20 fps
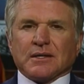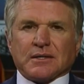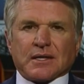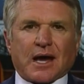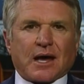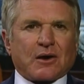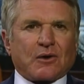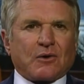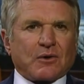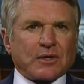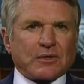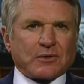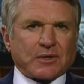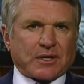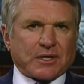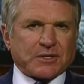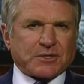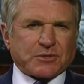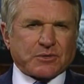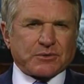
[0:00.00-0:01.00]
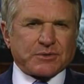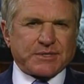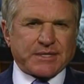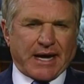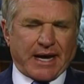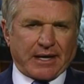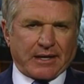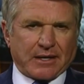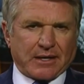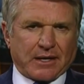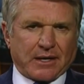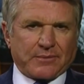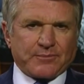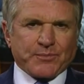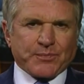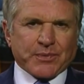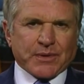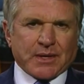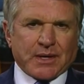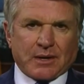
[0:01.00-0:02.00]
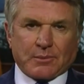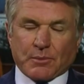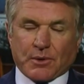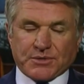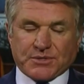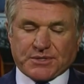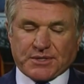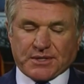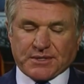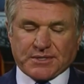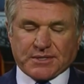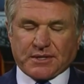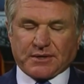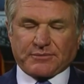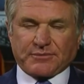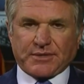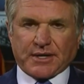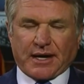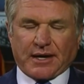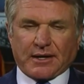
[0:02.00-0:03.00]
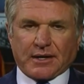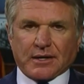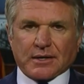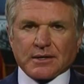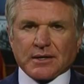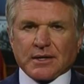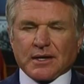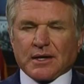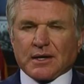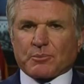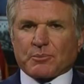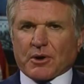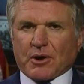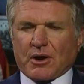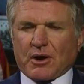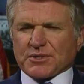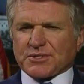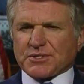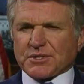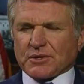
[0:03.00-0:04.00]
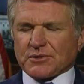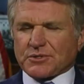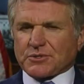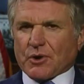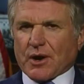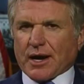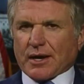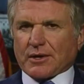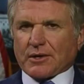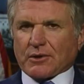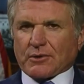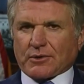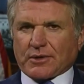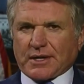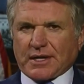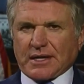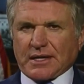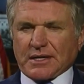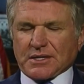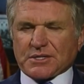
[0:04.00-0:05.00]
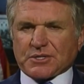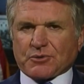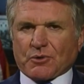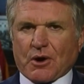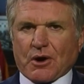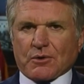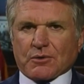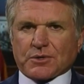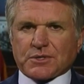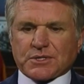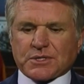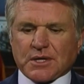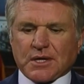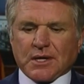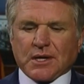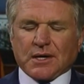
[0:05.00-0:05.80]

not only look at your data and most sensitive data, but also track your keystrokes,